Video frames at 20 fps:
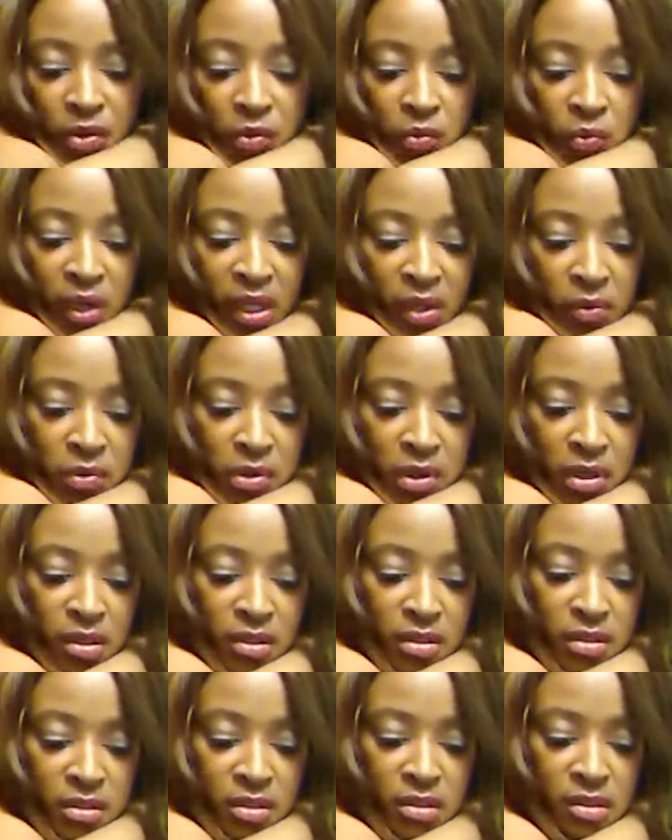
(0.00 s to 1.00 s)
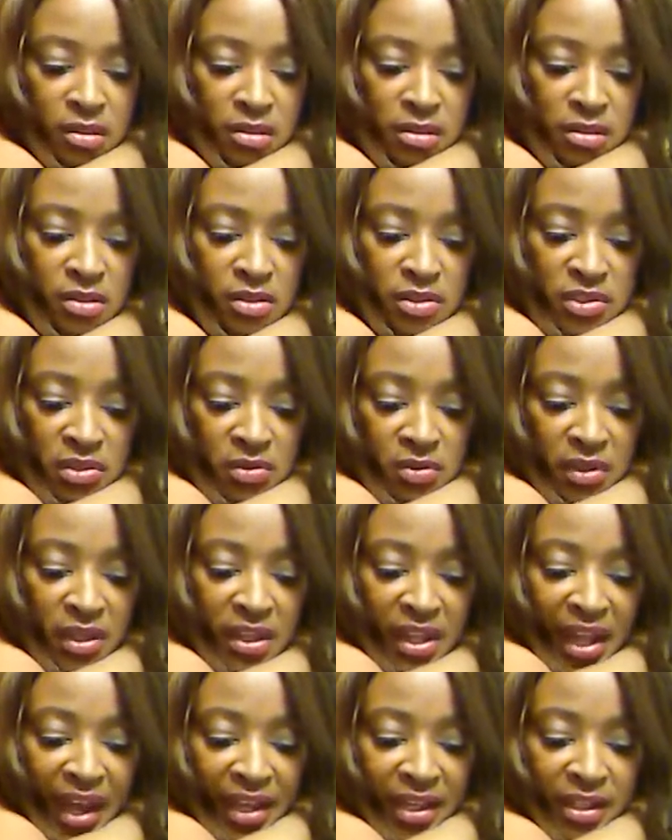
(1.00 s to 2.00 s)
We were to
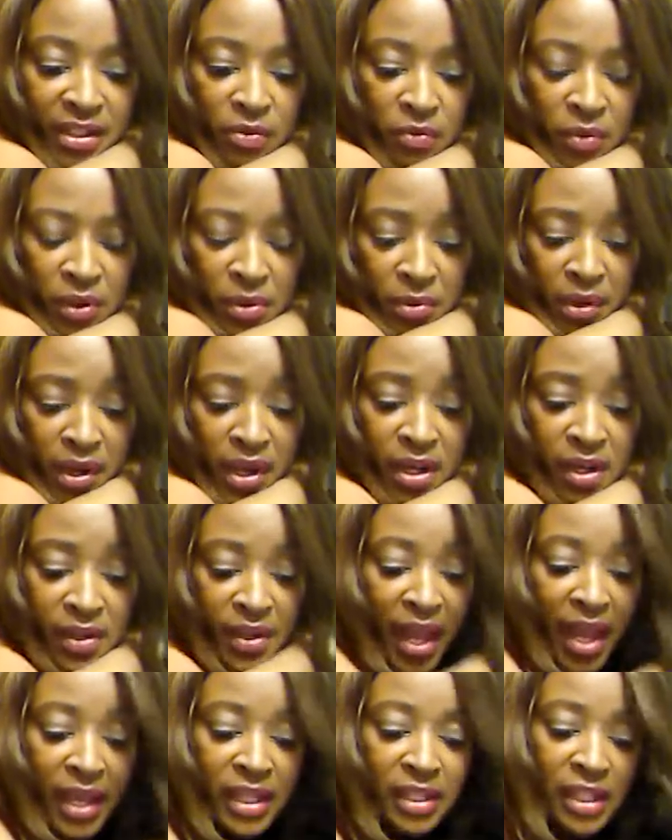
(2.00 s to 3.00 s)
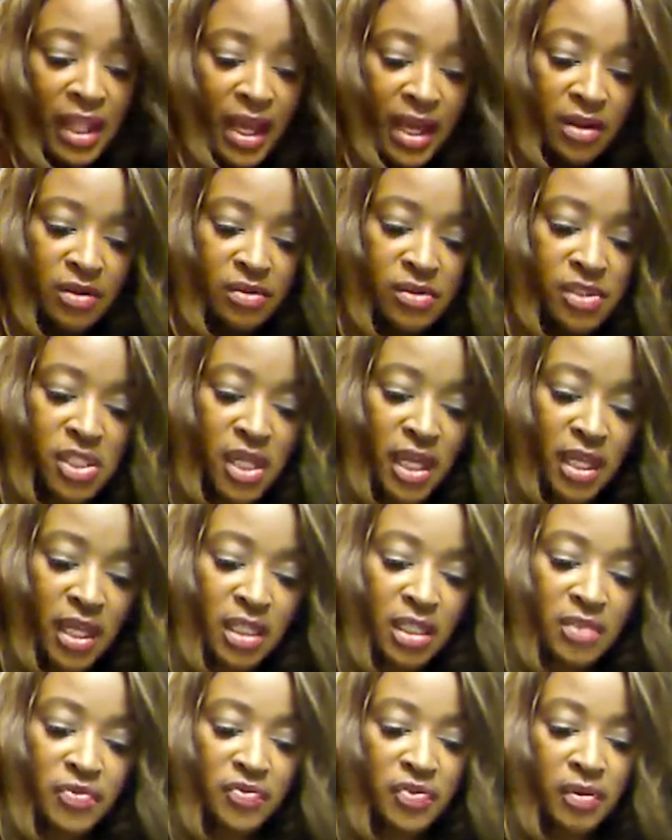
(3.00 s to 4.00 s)
a night we were at a night lounge. I
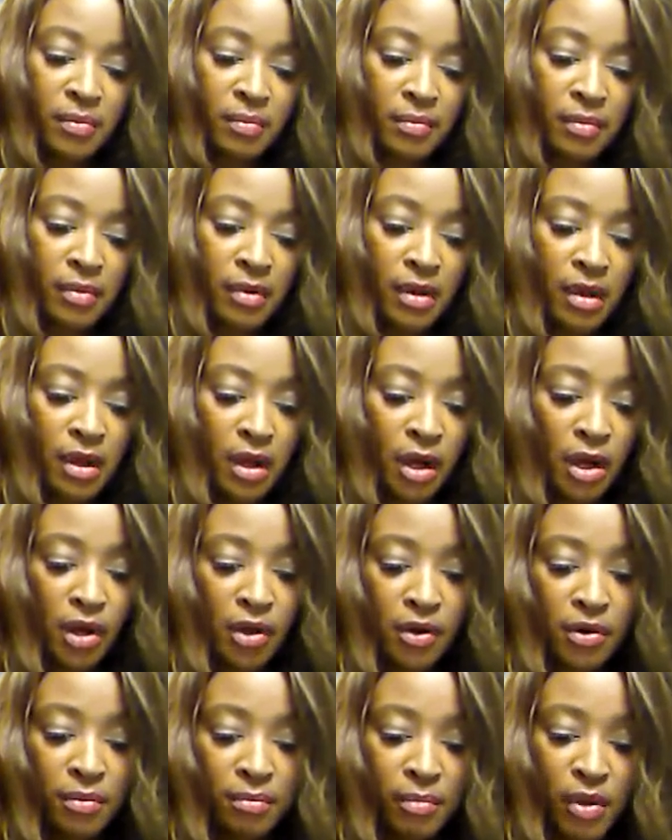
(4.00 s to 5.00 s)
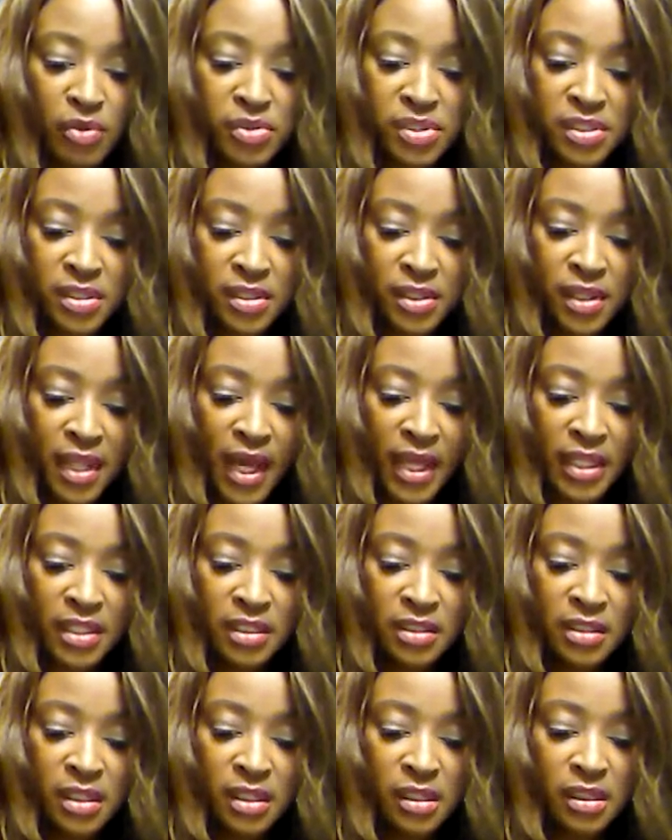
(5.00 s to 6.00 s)
hid from her most of the
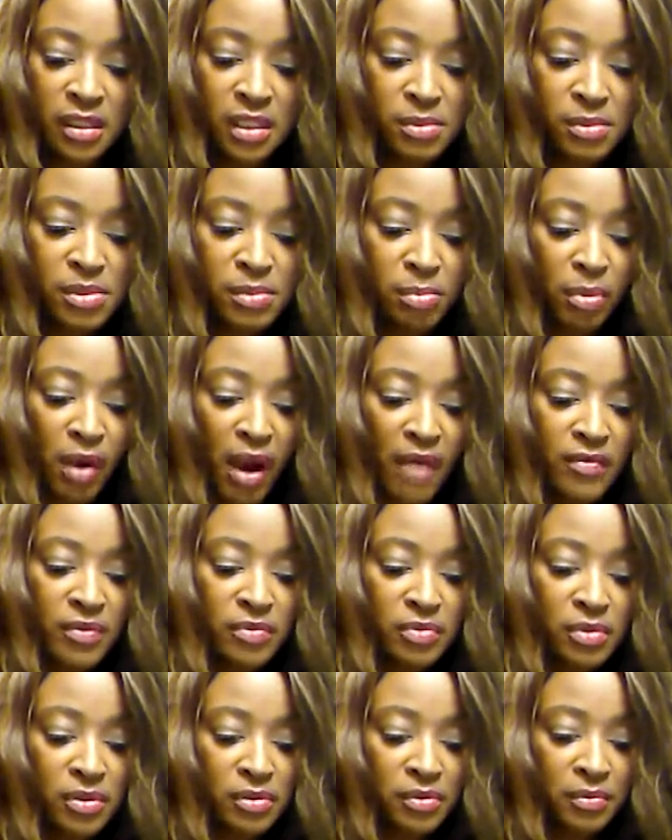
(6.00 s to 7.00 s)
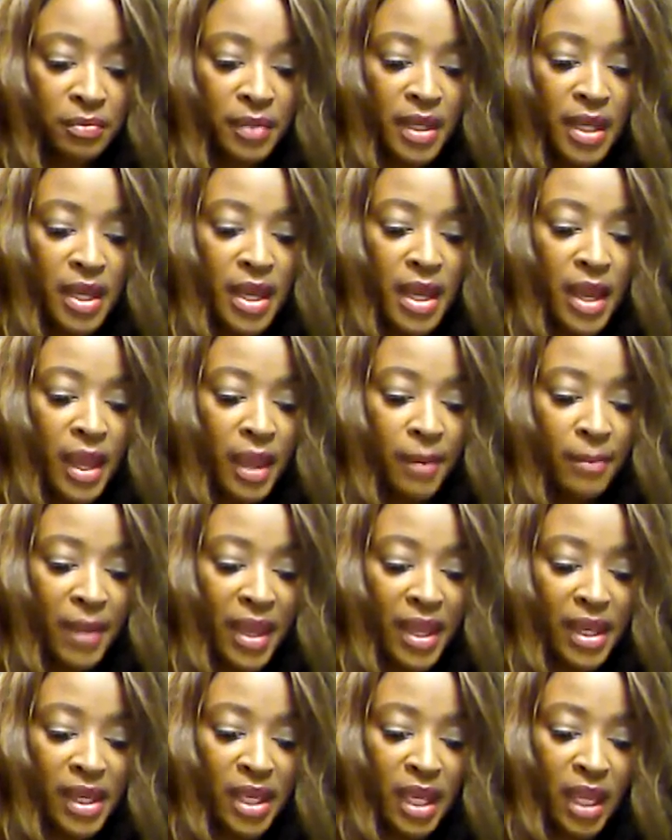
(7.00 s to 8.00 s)
night in the club's private room. And
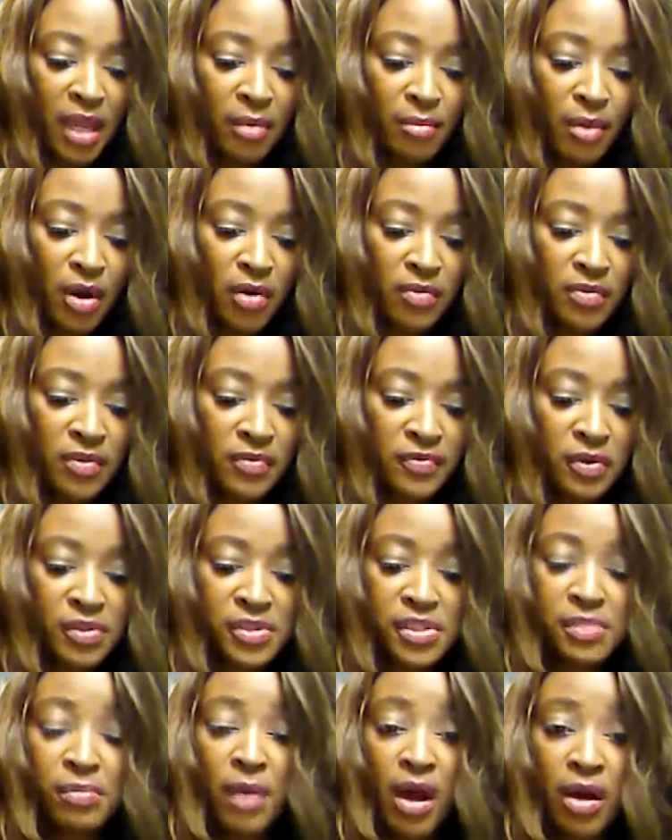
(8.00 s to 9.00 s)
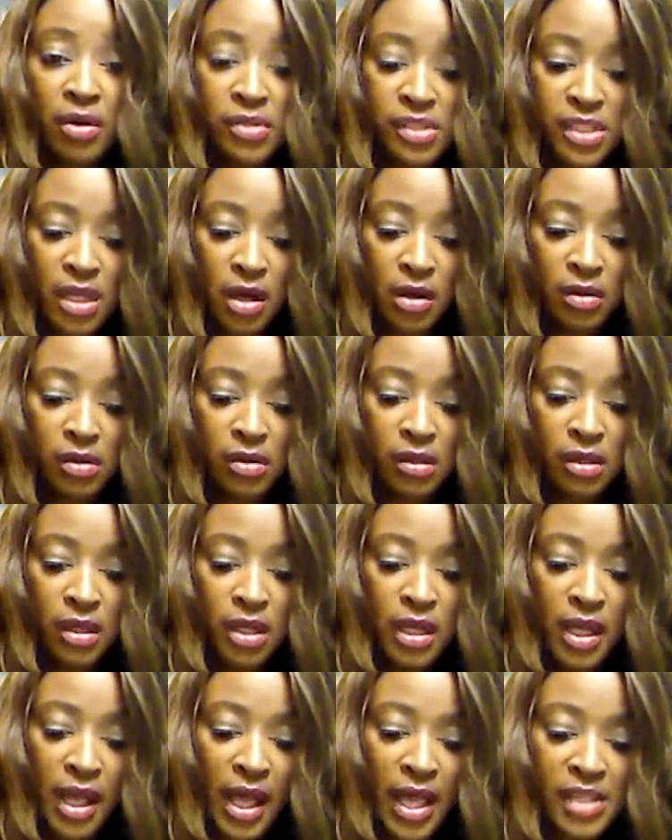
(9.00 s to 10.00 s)
man came over for a small talk.
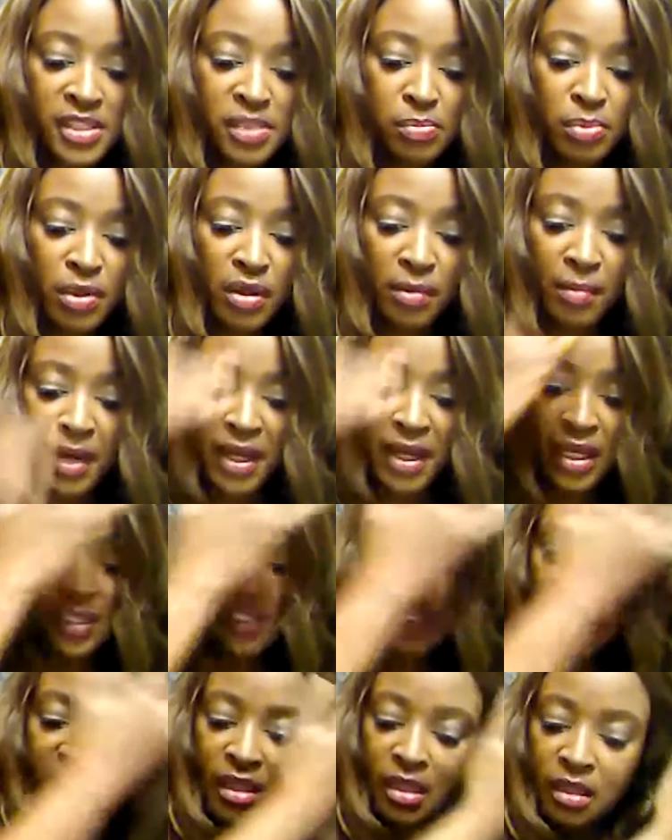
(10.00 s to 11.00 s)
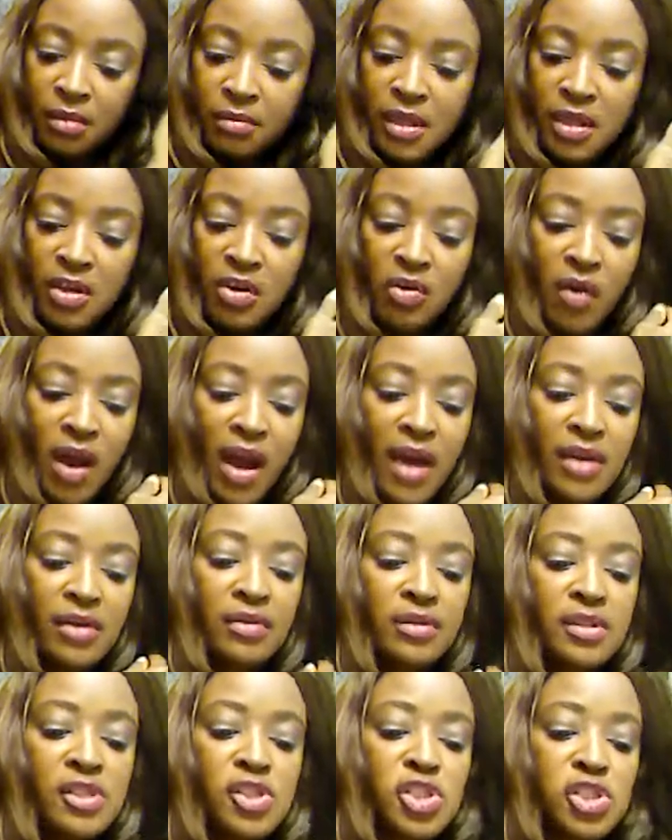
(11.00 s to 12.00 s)
I spilled my guts to him and cried
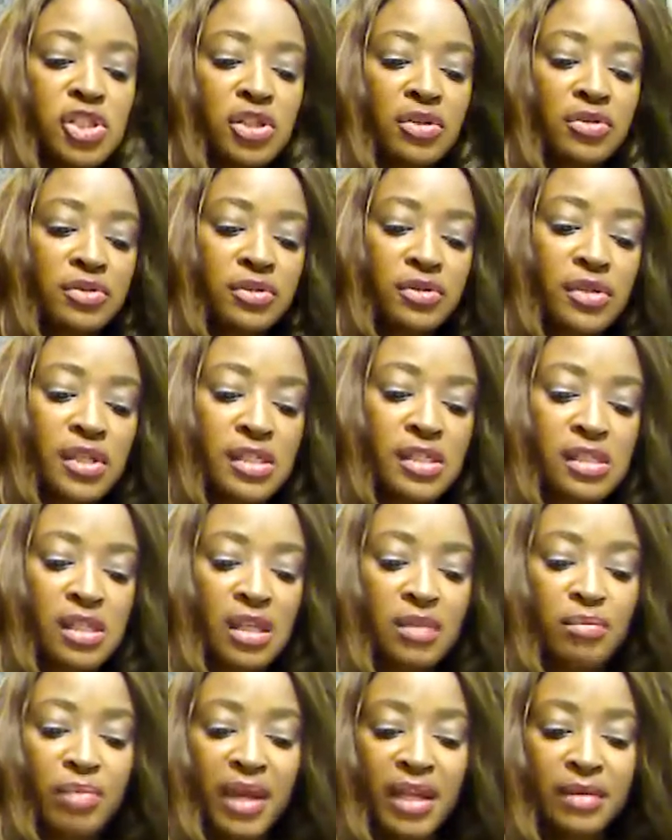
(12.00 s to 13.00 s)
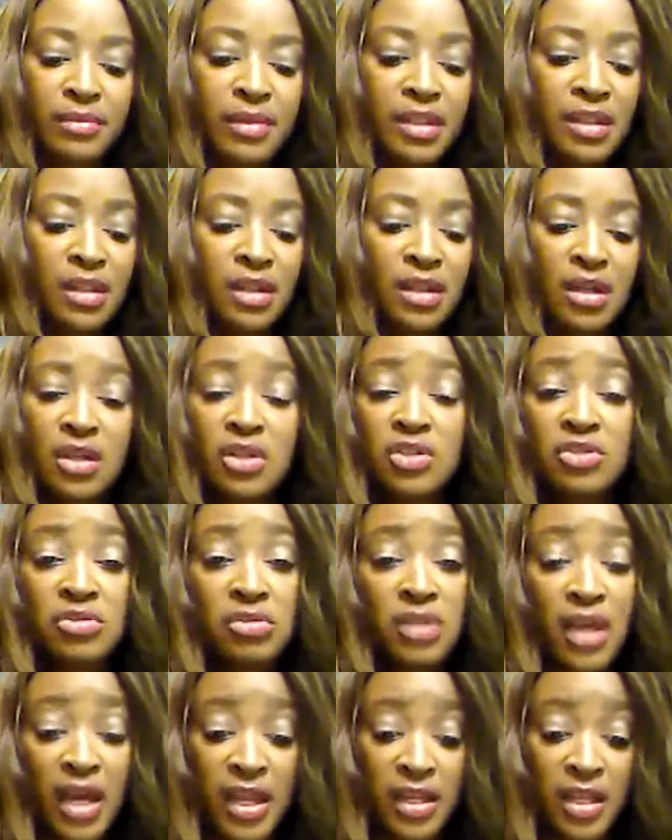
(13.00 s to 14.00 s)
on his shoulder. He said, Baby,
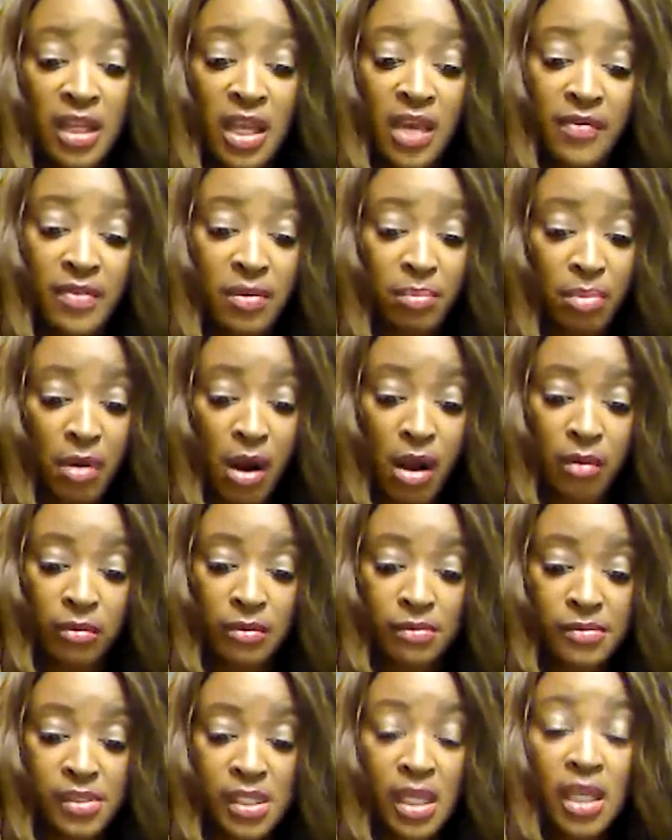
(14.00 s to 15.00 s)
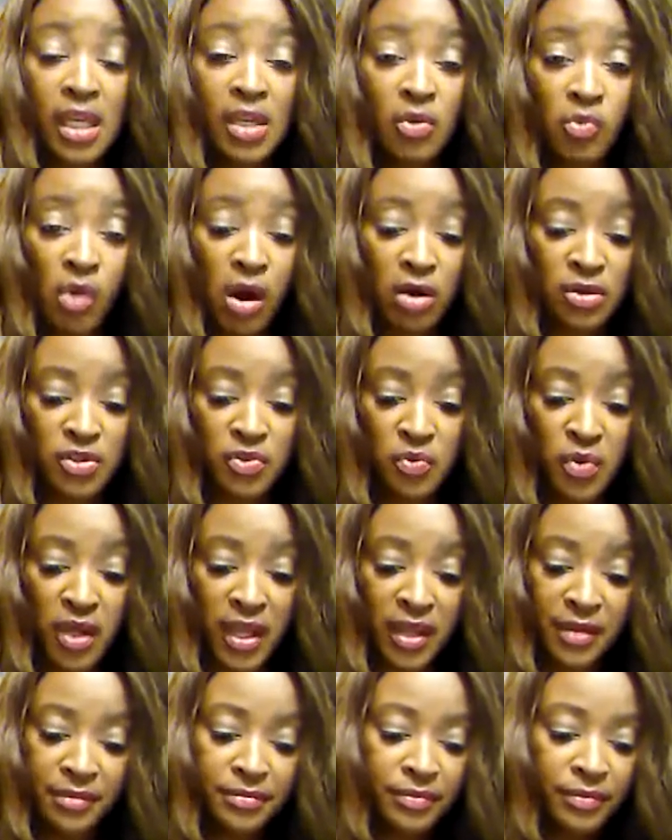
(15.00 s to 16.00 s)
you got heavy problems. He walked
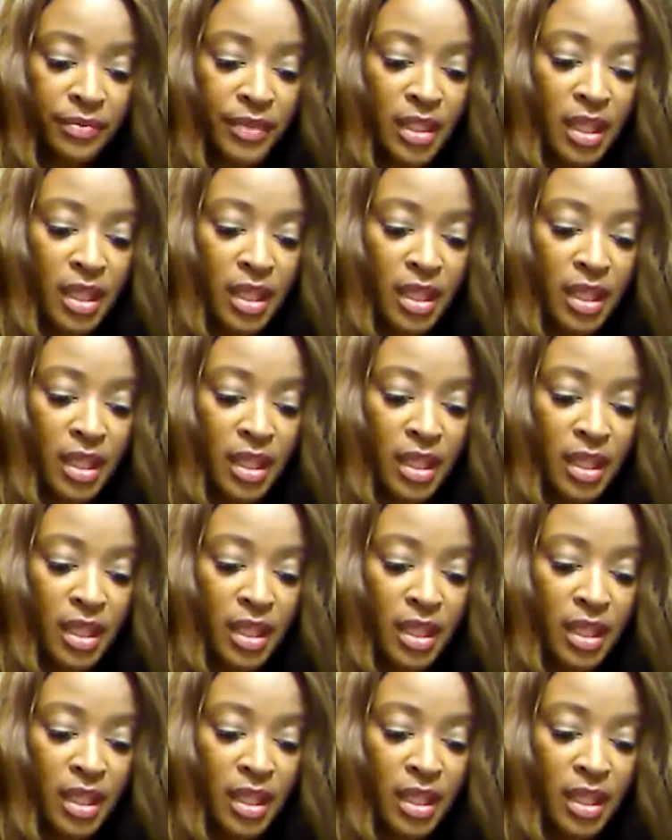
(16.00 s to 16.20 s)
away.